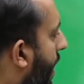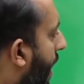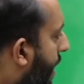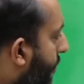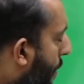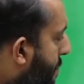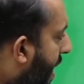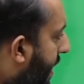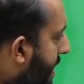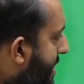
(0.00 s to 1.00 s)
if I'm
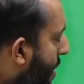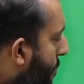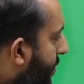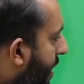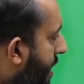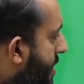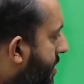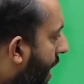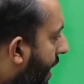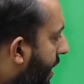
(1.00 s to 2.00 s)
writing something
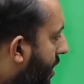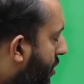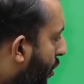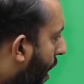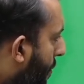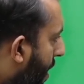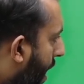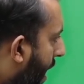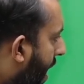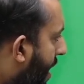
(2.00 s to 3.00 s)
inside, so
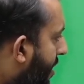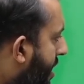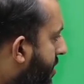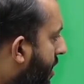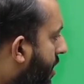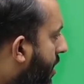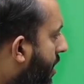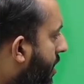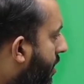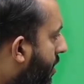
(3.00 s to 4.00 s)
I have
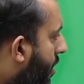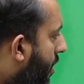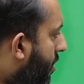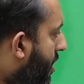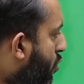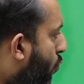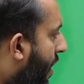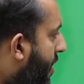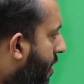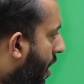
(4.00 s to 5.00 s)
encircled this
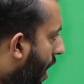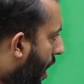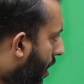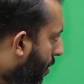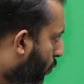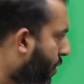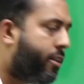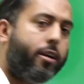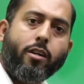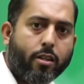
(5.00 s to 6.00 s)
one with
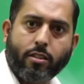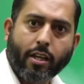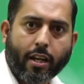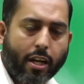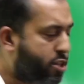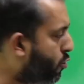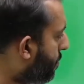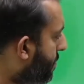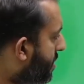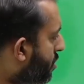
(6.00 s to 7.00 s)
a circle, so it
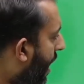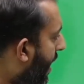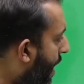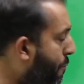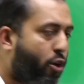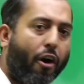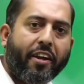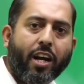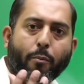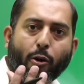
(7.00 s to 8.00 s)
means I am
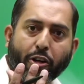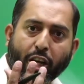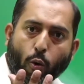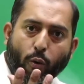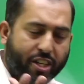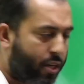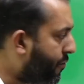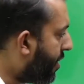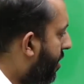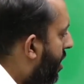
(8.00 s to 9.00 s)
talking about equation
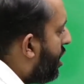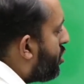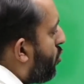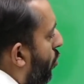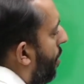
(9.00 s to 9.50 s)
1. So